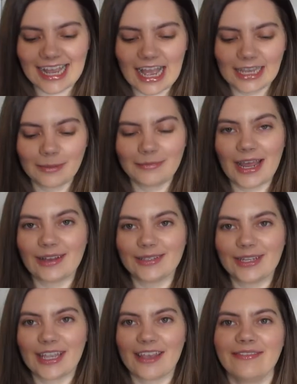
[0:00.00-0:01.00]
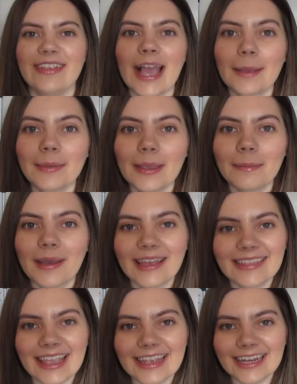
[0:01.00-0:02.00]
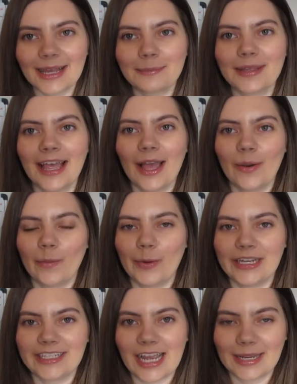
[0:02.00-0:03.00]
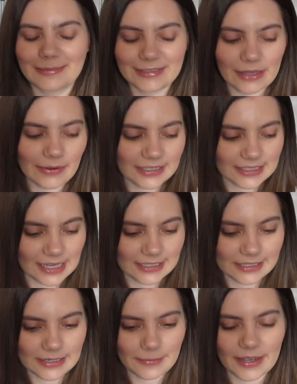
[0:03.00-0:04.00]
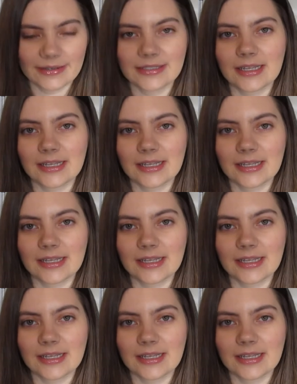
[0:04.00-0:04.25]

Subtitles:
I am now doing a VIP birthday club, which I am so excited about.